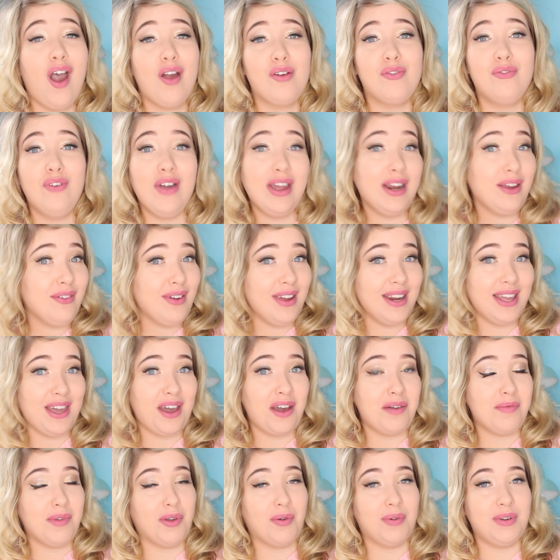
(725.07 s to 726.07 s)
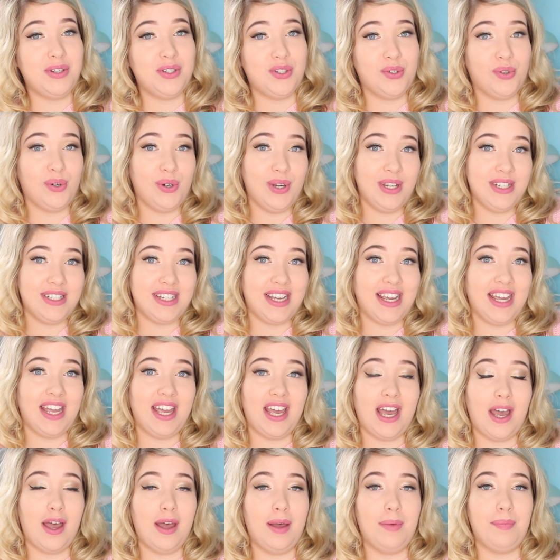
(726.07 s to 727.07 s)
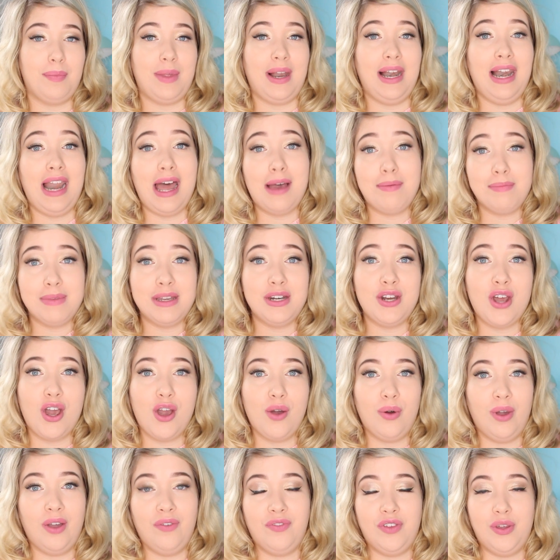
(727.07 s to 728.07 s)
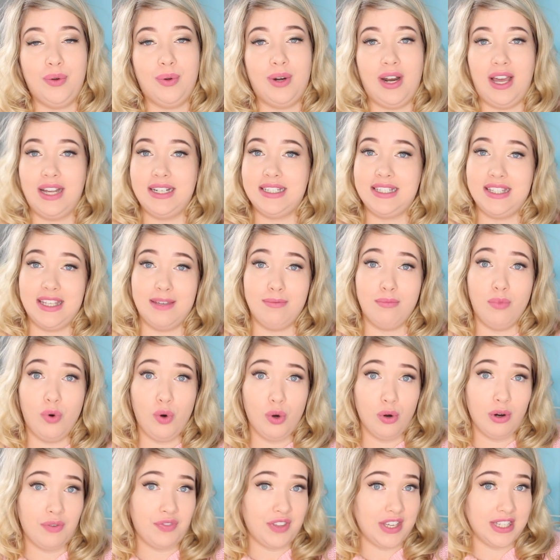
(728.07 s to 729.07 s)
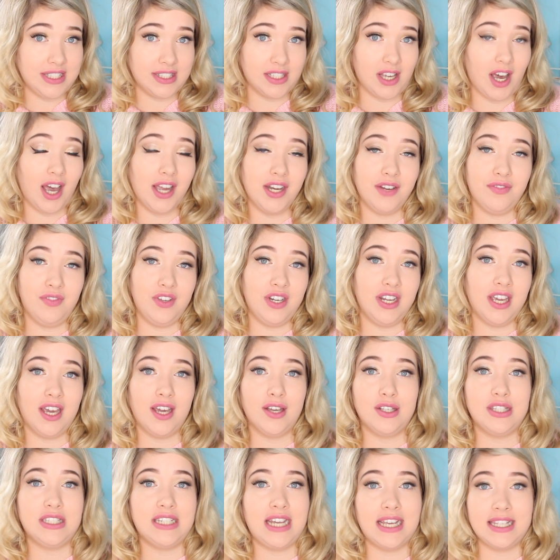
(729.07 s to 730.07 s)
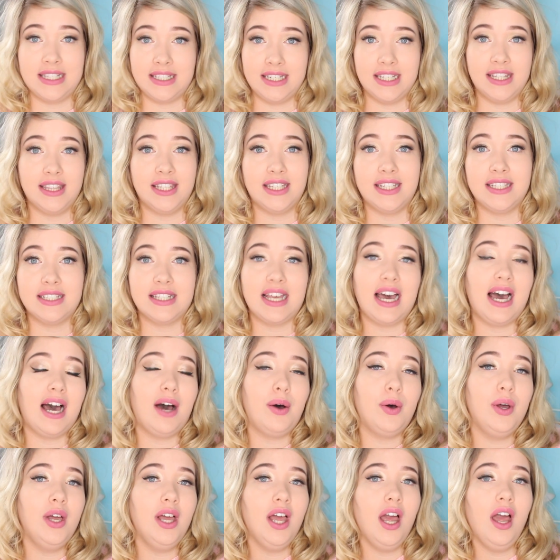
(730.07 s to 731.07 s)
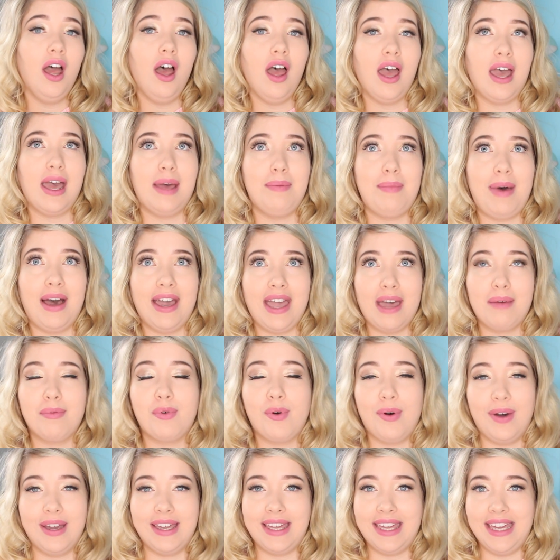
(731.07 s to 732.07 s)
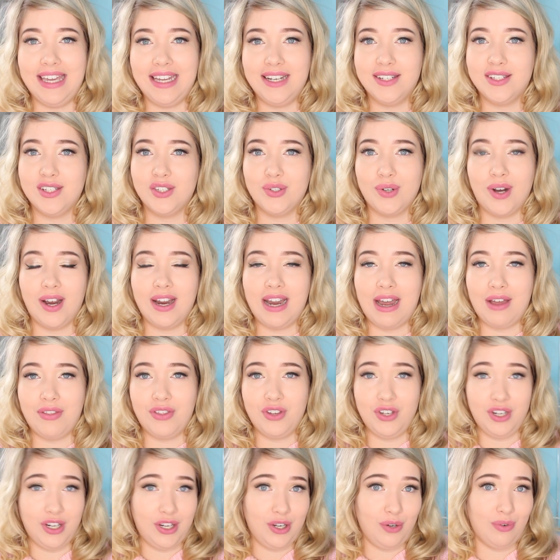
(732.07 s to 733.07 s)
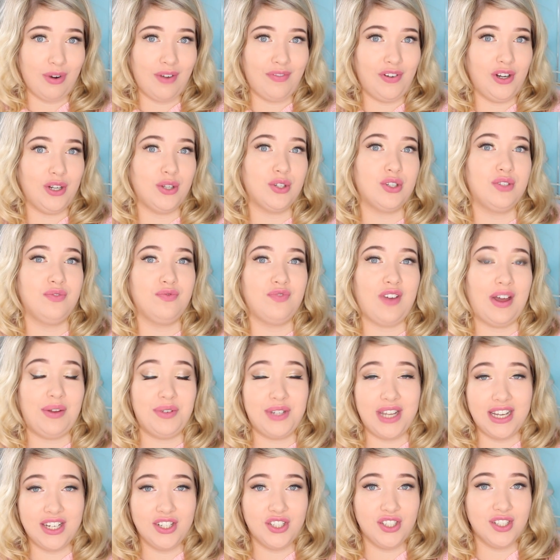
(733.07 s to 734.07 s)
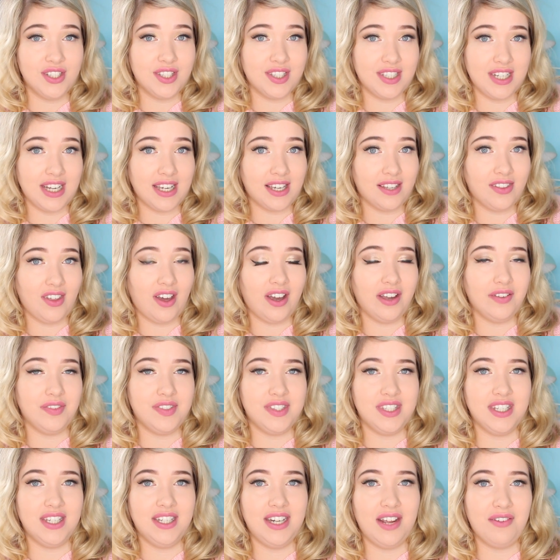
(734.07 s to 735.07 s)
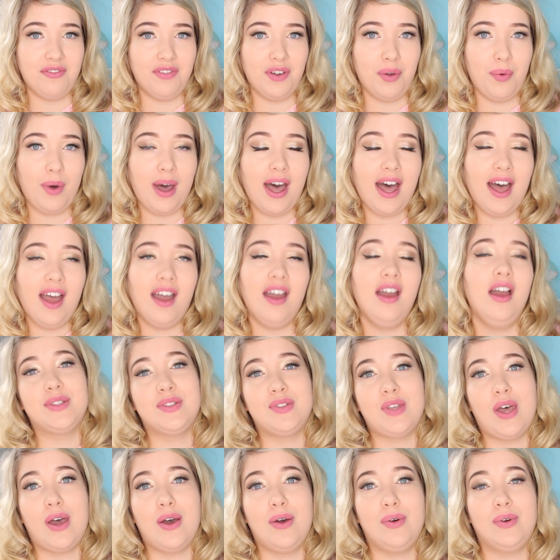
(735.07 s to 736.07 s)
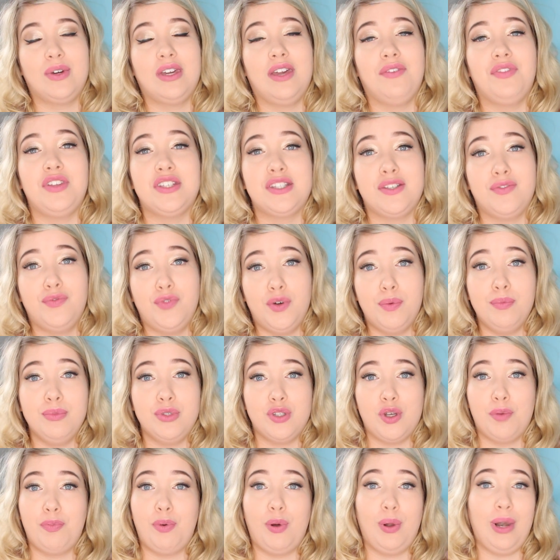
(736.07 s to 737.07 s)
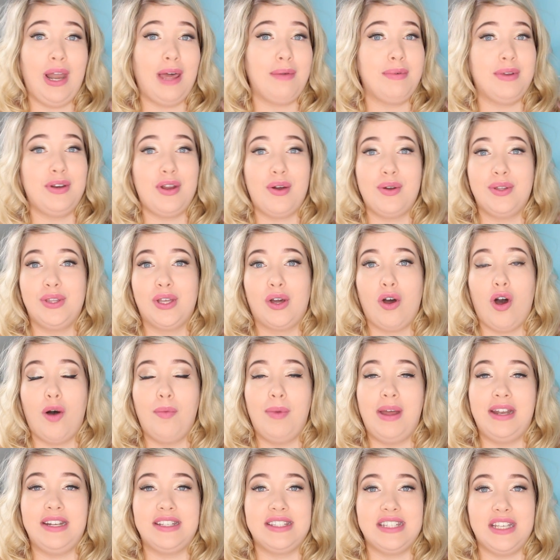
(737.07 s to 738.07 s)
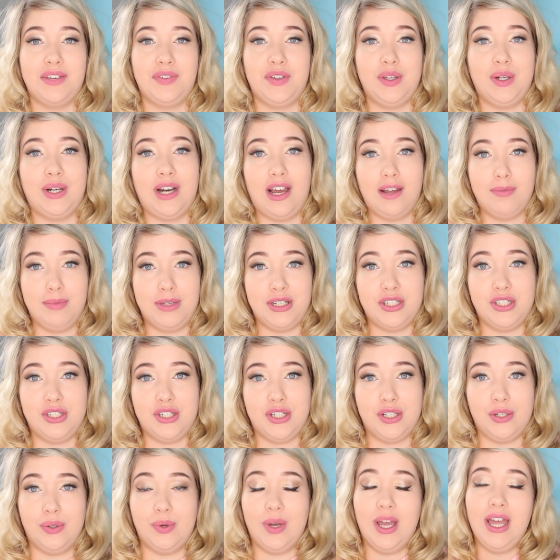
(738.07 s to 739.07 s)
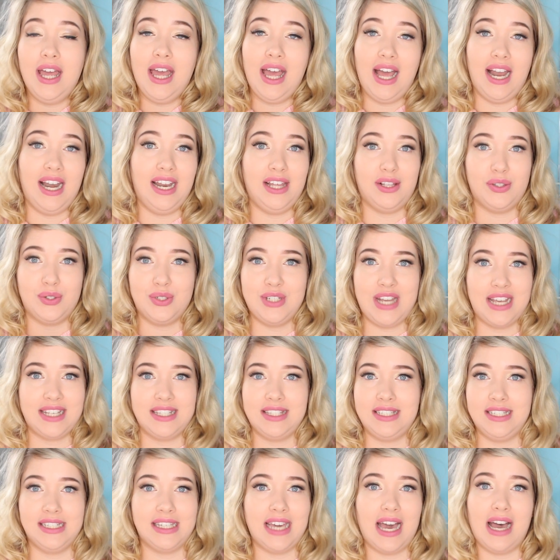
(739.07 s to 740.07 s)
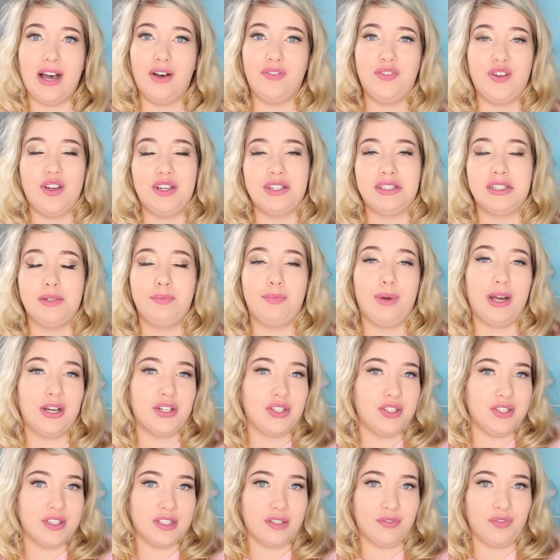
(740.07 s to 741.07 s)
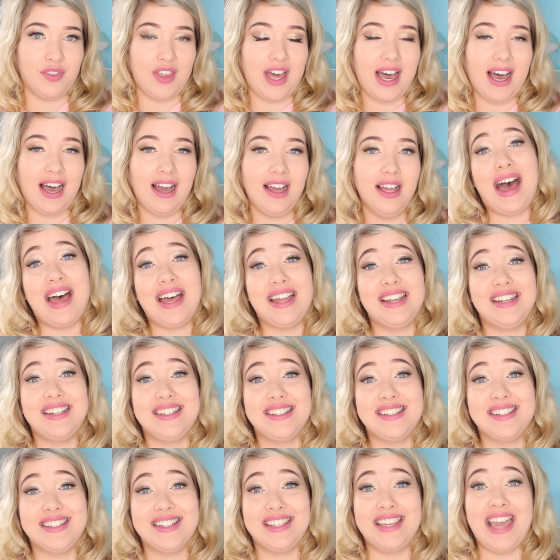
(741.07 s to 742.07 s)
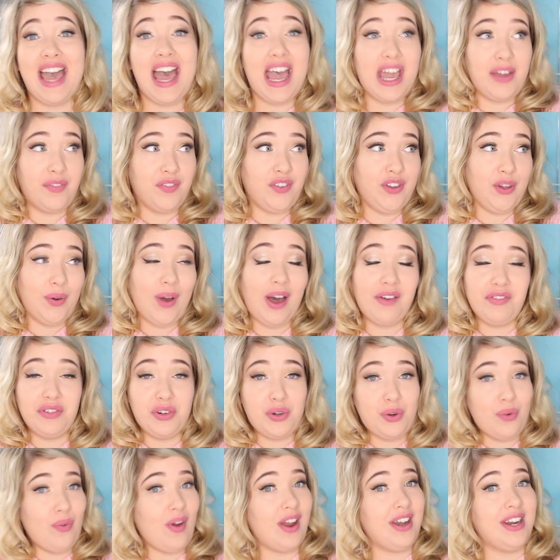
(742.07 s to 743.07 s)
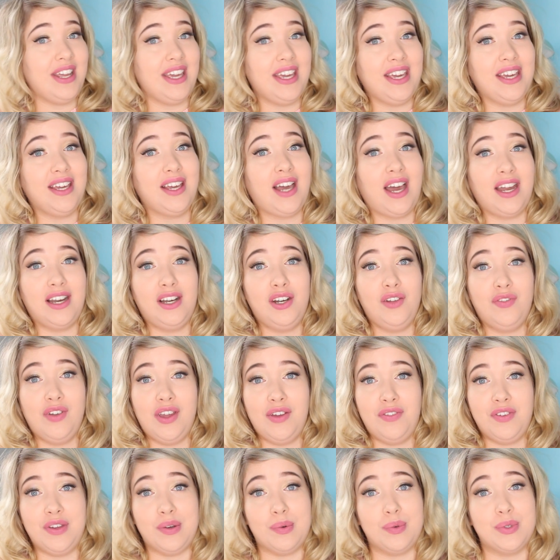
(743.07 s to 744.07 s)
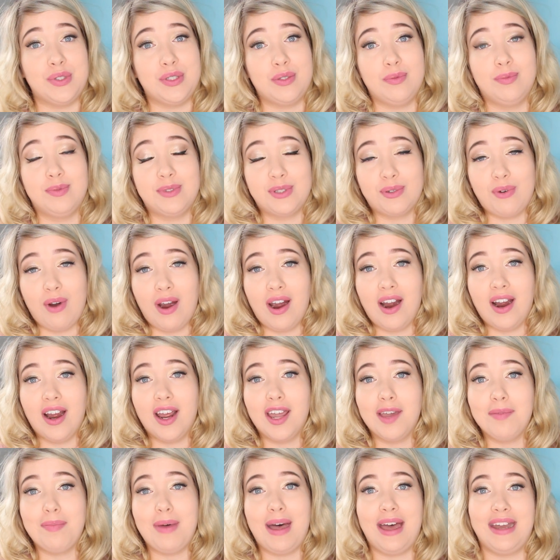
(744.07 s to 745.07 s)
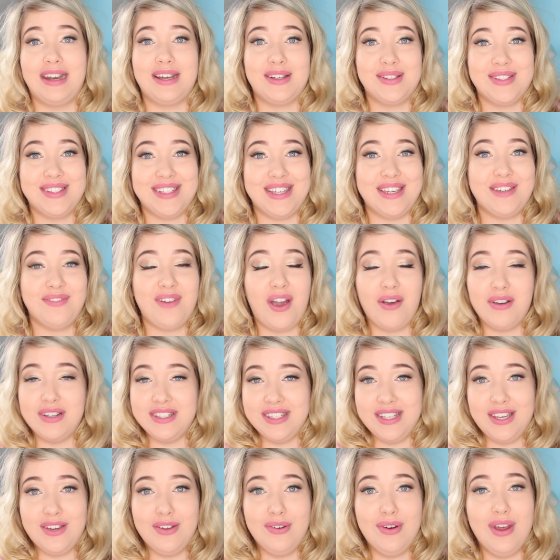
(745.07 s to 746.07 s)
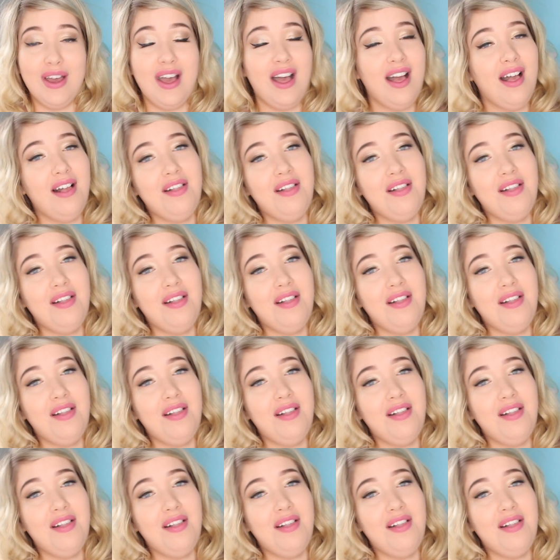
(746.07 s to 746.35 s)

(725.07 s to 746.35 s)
I really, really hope you enjoyed it. Let me know if you would like to see more of these kind of videos, testing things out. I am quite keen to try out the new Revolution foundation stick that I've seen everywhere. So give this a thumbs up or let me know in the comments if you'd like me to do a little testing out, first impressions of that. And yeah, if you haven't already, I'd love it if you would subscribe, and I'll see you very soon.